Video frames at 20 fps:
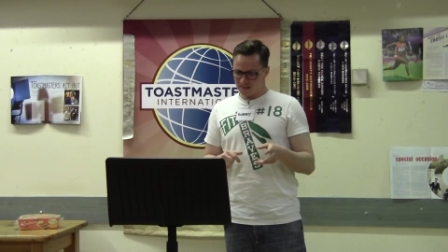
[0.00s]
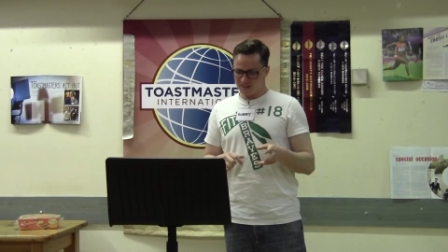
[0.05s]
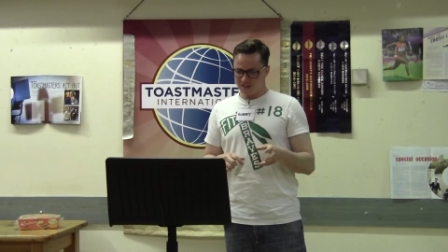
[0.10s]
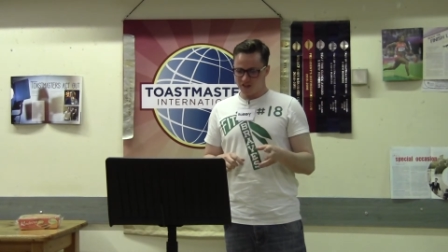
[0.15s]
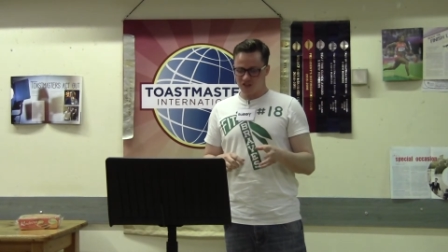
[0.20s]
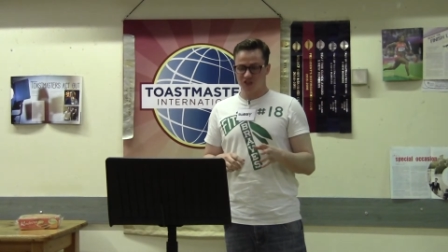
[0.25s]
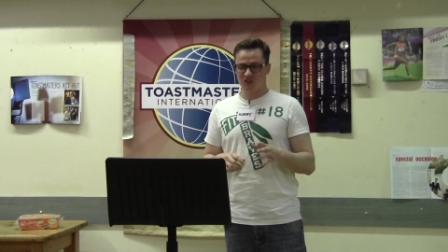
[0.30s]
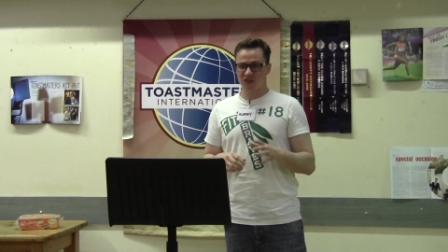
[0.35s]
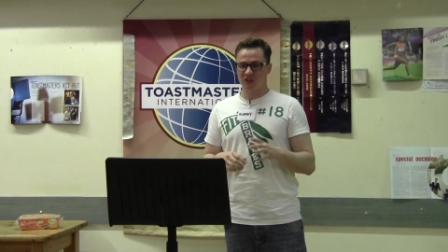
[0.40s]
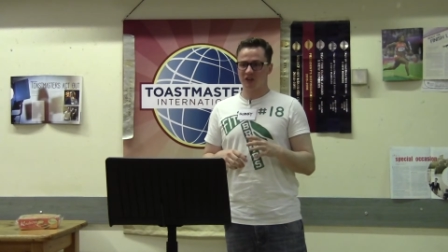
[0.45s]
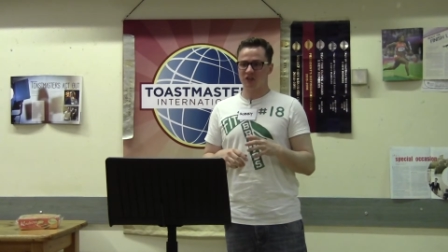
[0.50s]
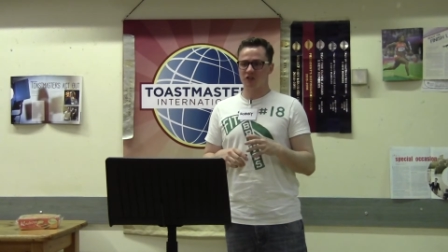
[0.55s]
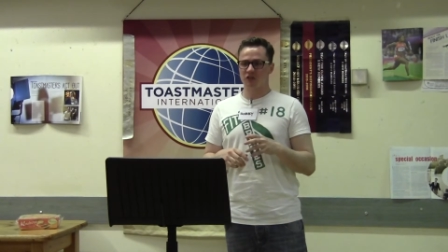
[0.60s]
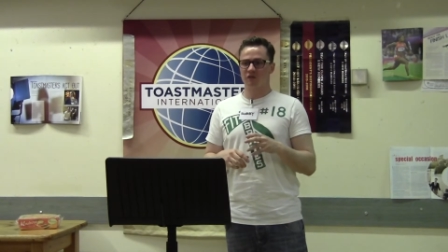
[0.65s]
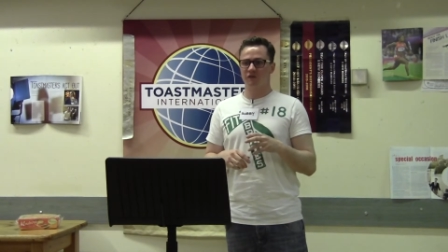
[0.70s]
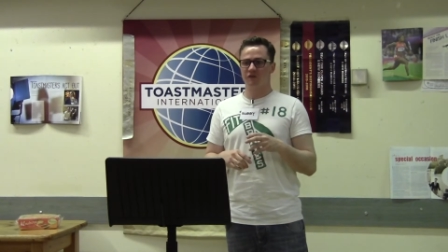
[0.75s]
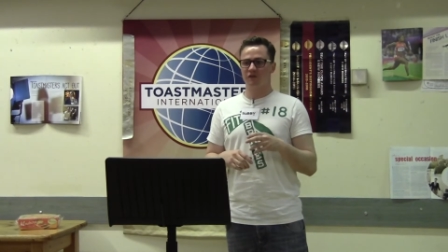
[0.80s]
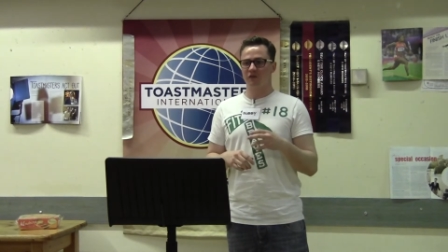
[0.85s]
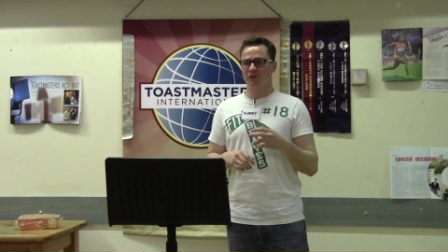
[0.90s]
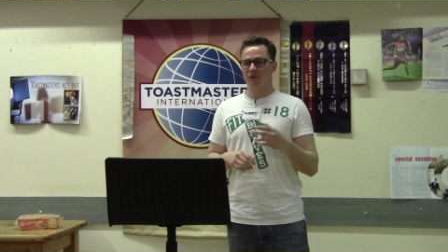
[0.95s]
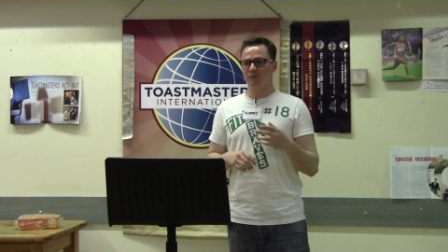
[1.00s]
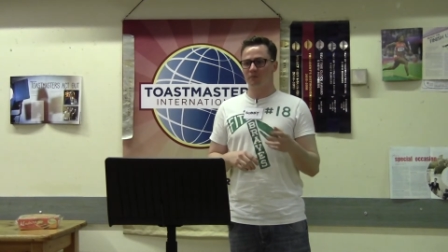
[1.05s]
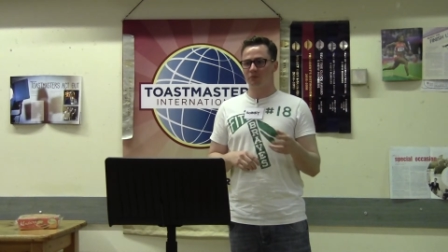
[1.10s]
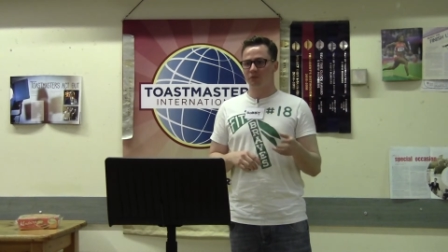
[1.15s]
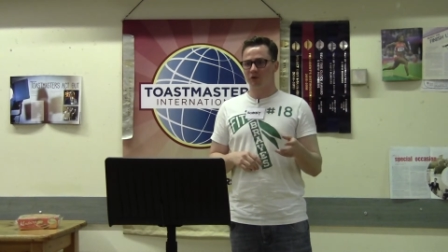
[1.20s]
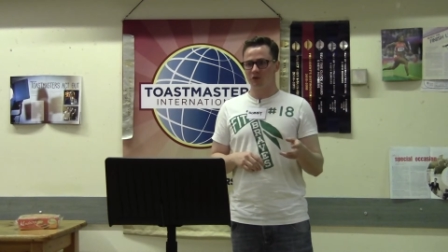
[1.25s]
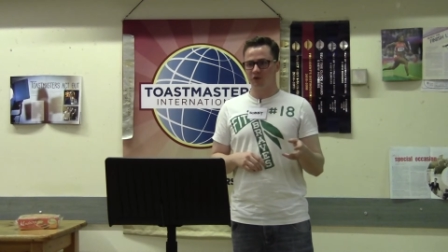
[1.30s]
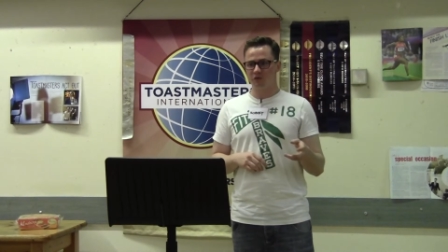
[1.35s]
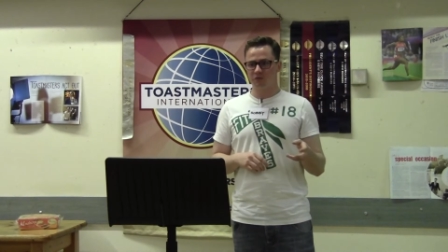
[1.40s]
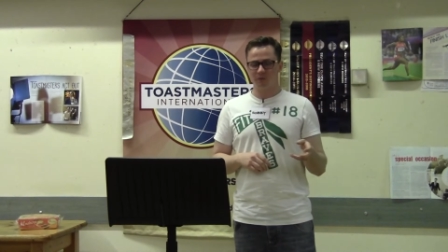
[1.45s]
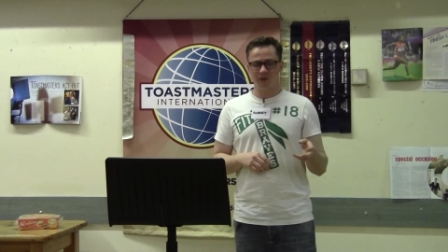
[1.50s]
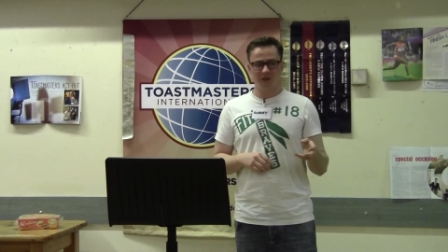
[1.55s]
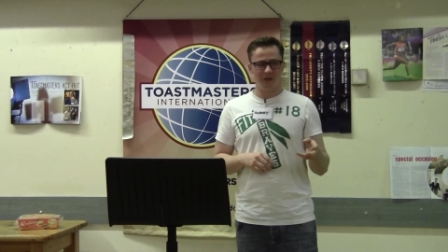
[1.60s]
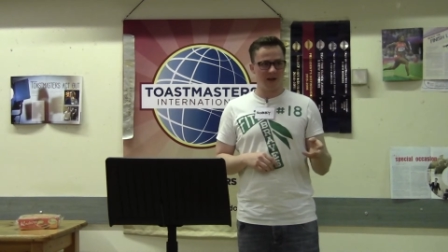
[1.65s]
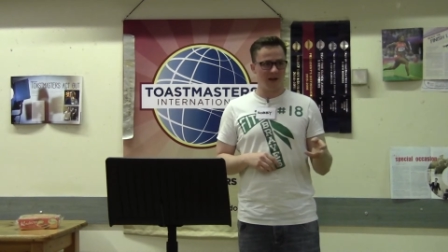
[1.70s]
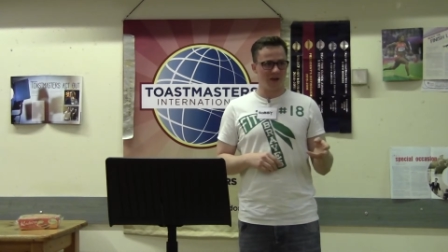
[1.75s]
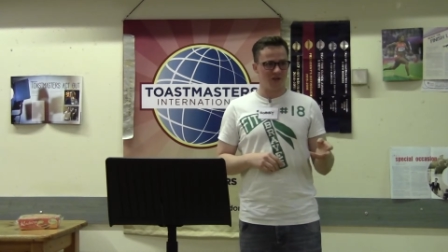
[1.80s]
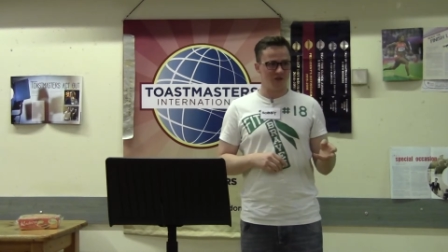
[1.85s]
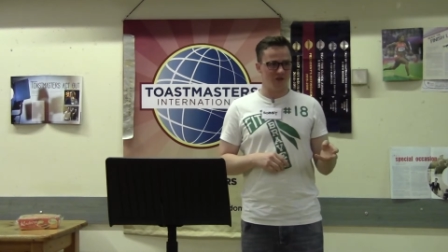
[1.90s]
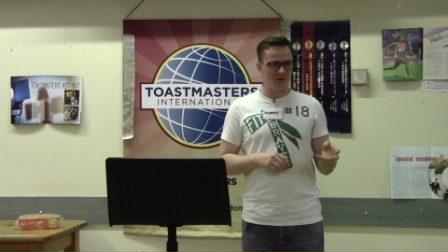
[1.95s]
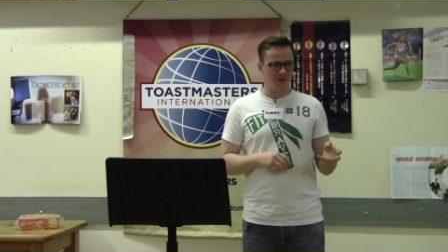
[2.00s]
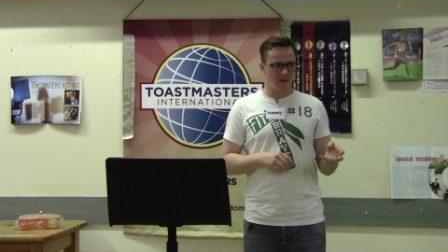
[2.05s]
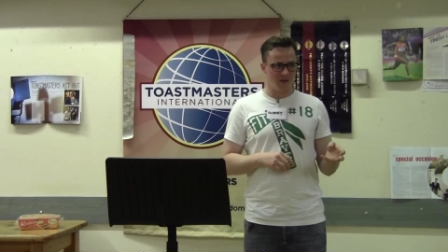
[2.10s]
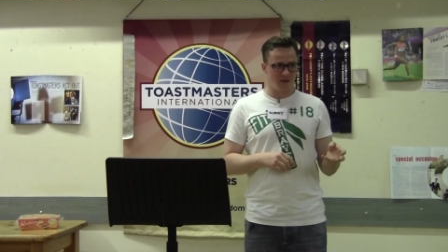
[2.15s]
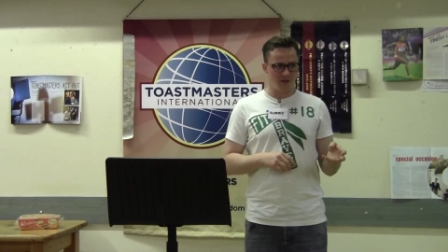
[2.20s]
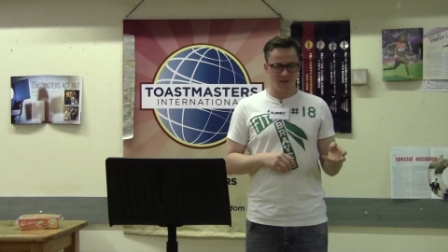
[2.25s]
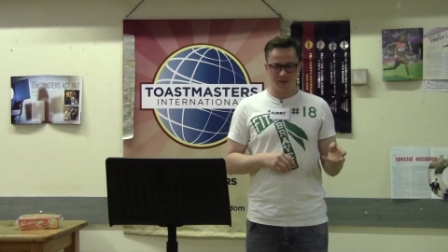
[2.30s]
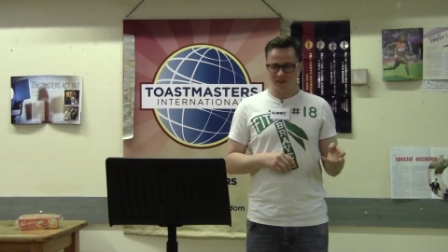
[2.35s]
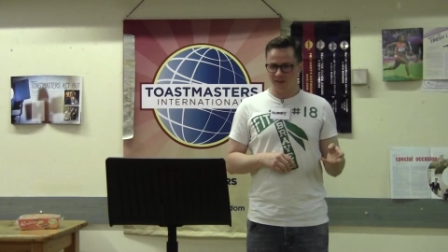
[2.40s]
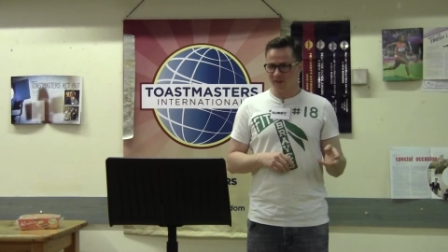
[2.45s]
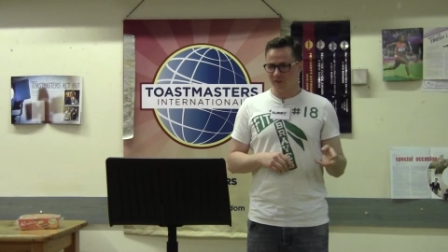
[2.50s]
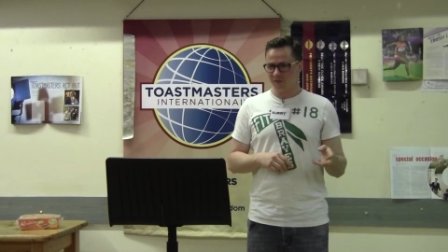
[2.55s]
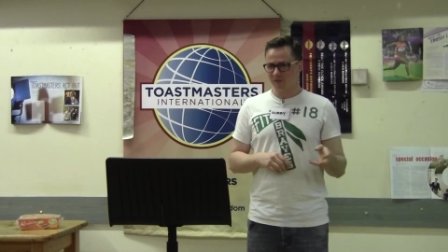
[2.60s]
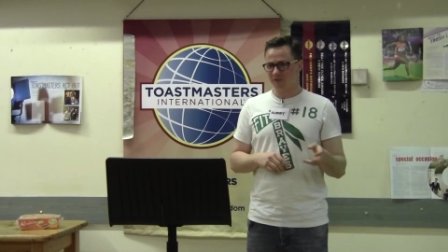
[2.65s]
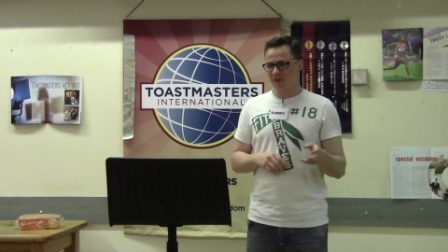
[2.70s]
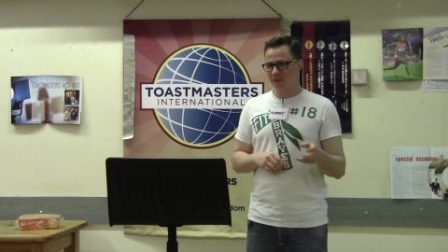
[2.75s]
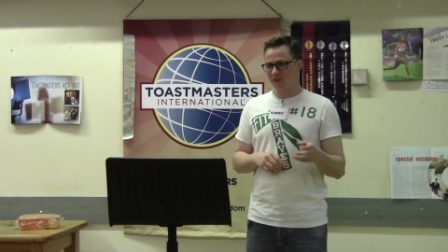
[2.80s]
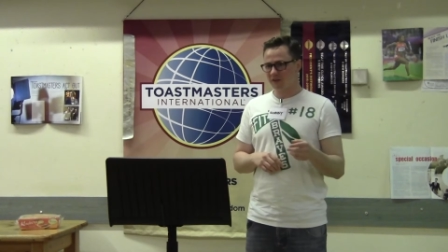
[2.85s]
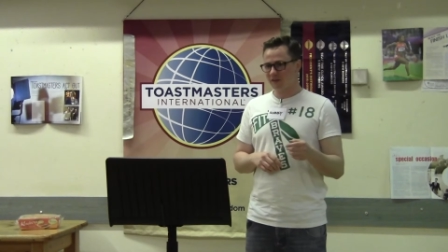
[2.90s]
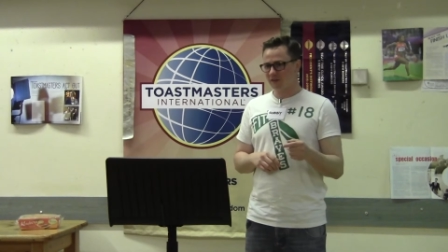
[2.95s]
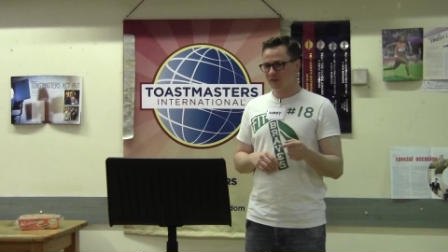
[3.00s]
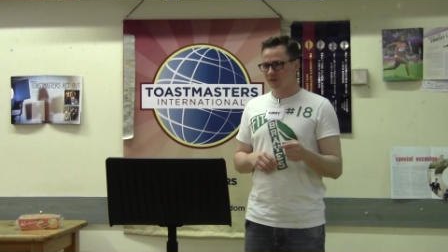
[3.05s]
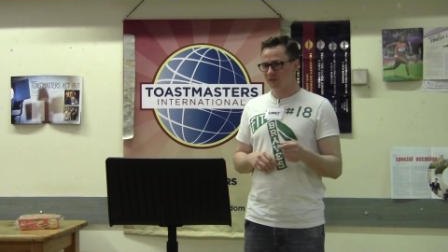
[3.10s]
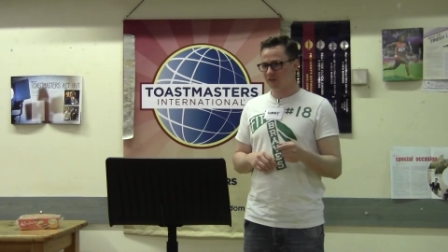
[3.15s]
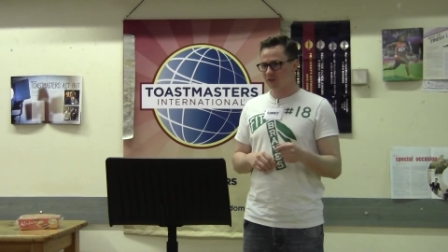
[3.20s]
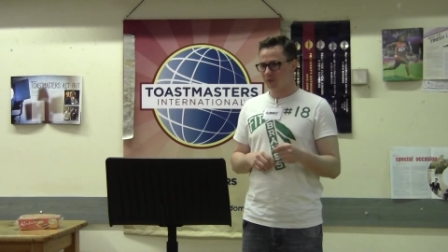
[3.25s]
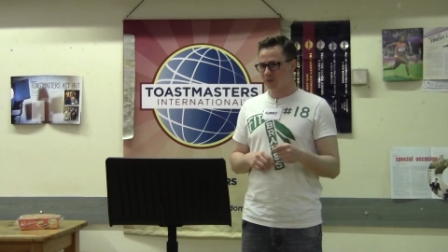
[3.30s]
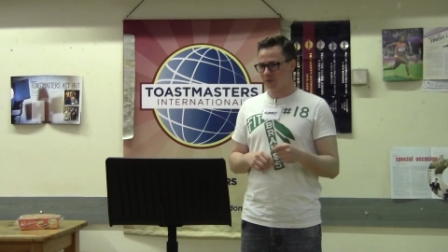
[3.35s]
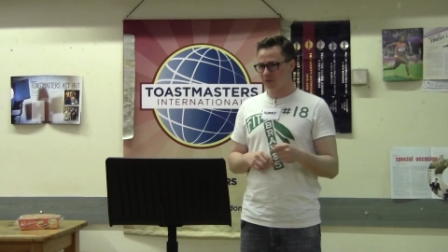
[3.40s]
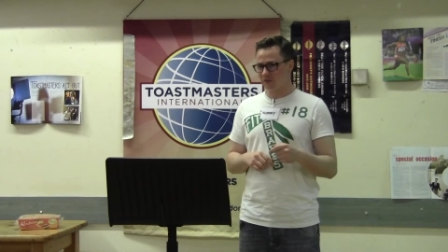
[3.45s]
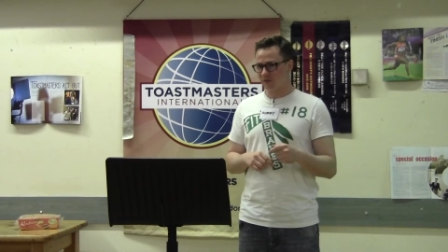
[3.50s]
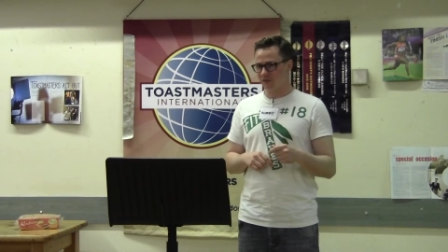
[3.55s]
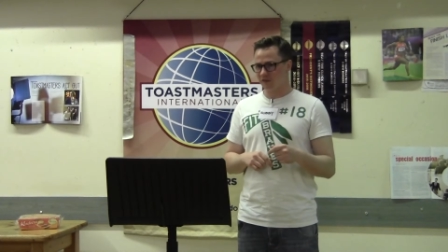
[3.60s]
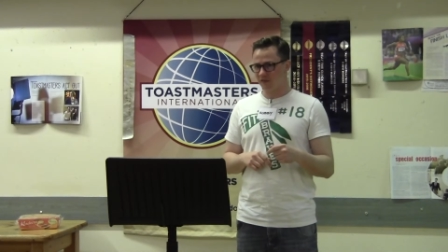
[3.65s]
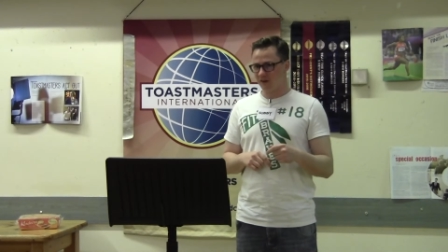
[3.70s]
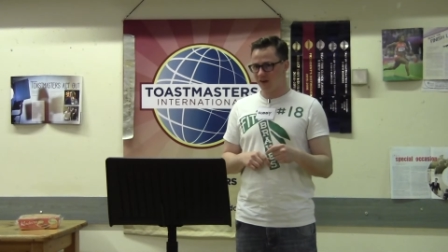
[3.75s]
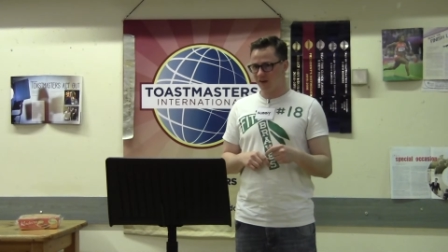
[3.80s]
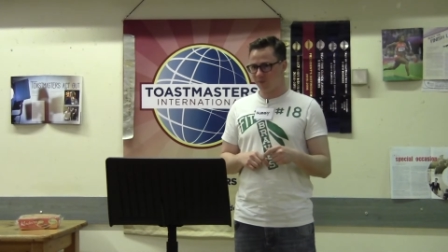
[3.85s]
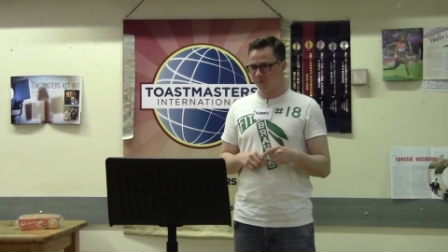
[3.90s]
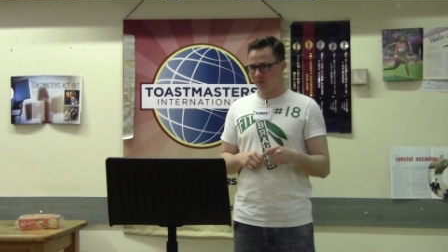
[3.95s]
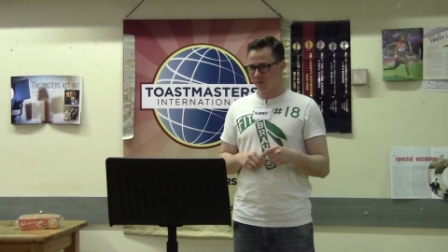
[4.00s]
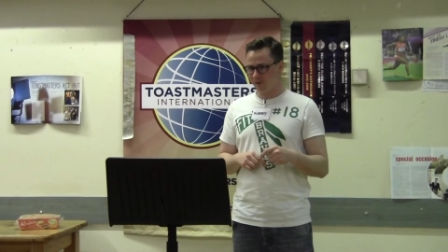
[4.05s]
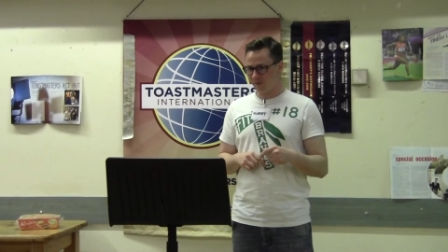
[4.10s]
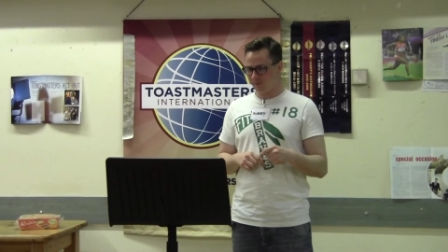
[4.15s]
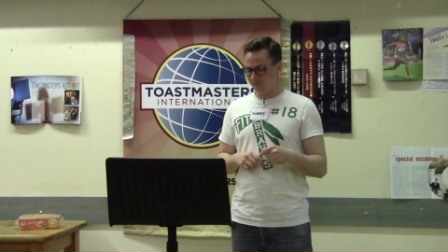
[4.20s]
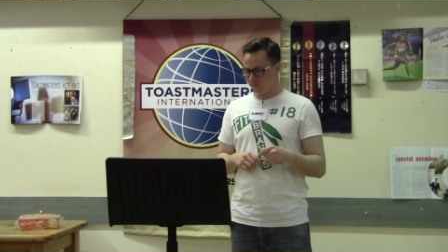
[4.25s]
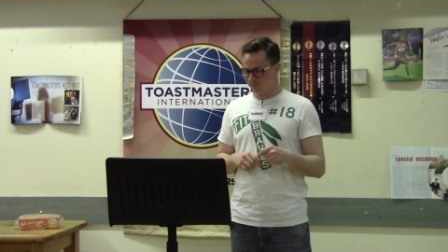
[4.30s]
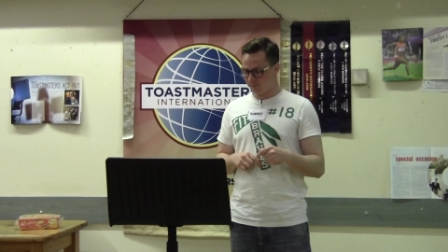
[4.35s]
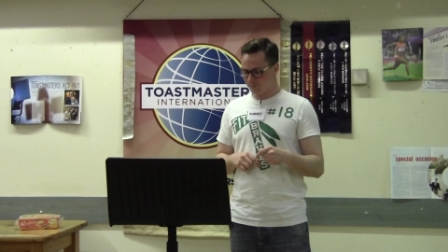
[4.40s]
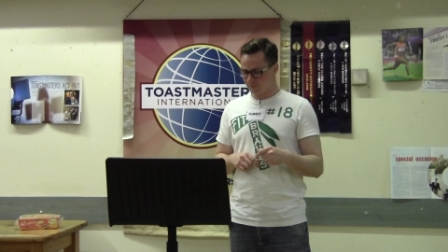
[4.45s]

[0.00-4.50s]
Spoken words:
Suggestion for improvement, Angela. It was very difficult to find one.